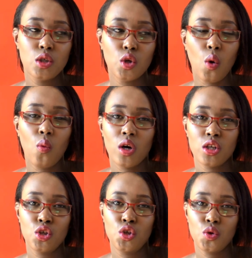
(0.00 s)
don't
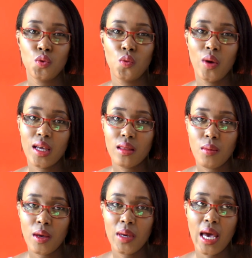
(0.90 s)
want to wake the
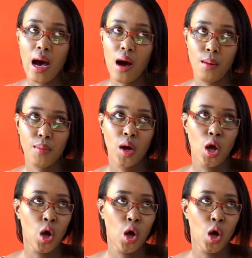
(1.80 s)
baby up